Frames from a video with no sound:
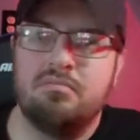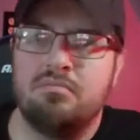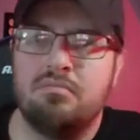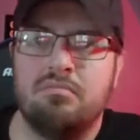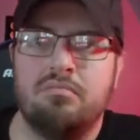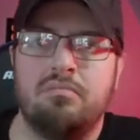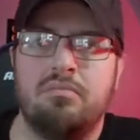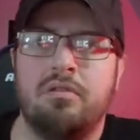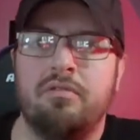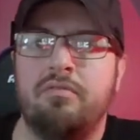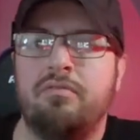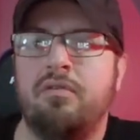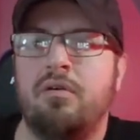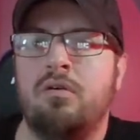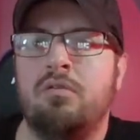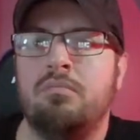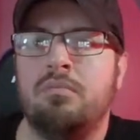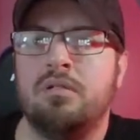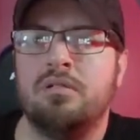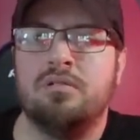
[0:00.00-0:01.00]
the foam
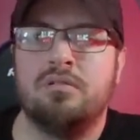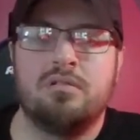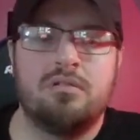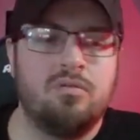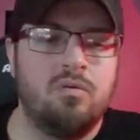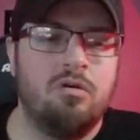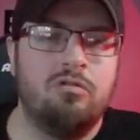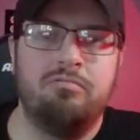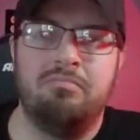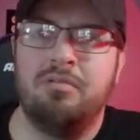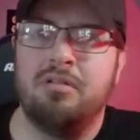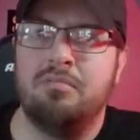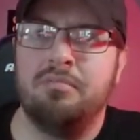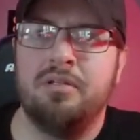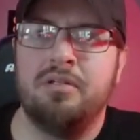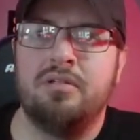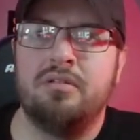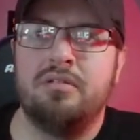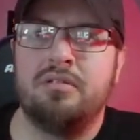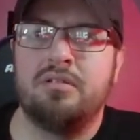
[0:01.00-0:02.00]
is
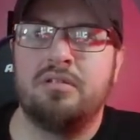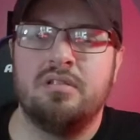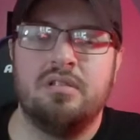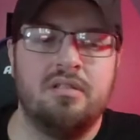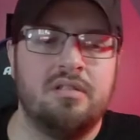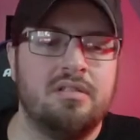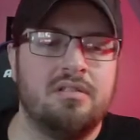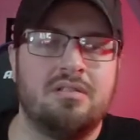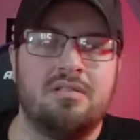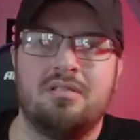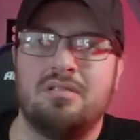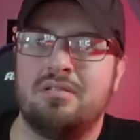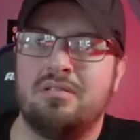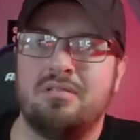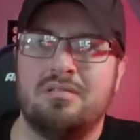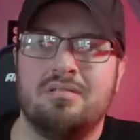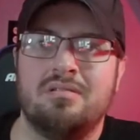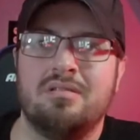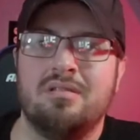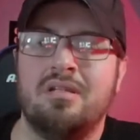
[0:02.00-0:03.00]
12mm, and
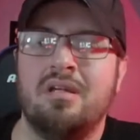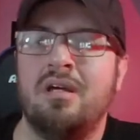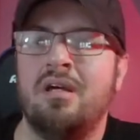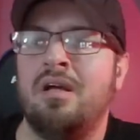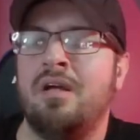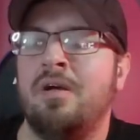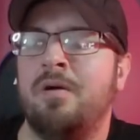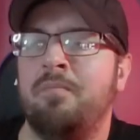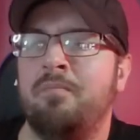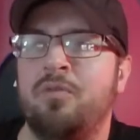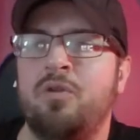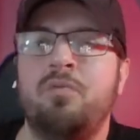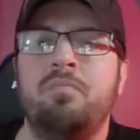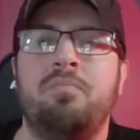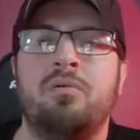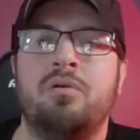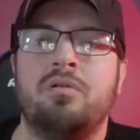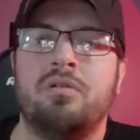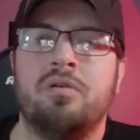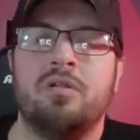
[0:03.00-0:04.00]
you put
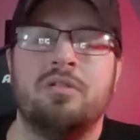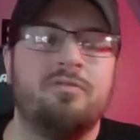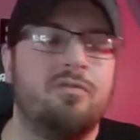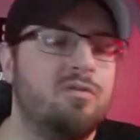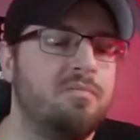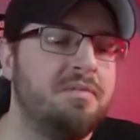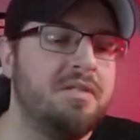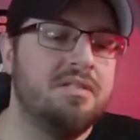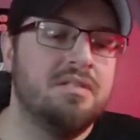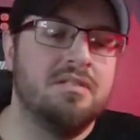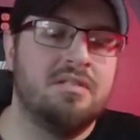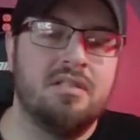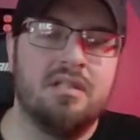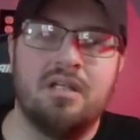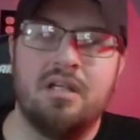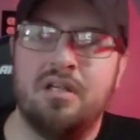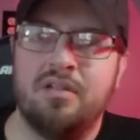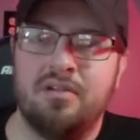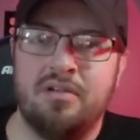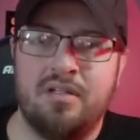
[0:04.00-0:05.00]
those 4 pieces
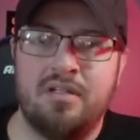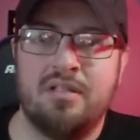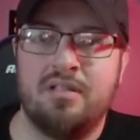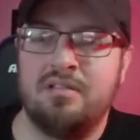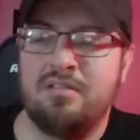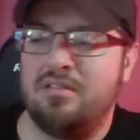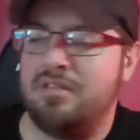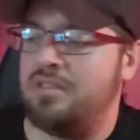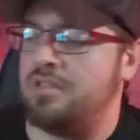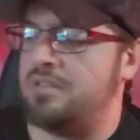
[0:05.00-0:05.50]
together, it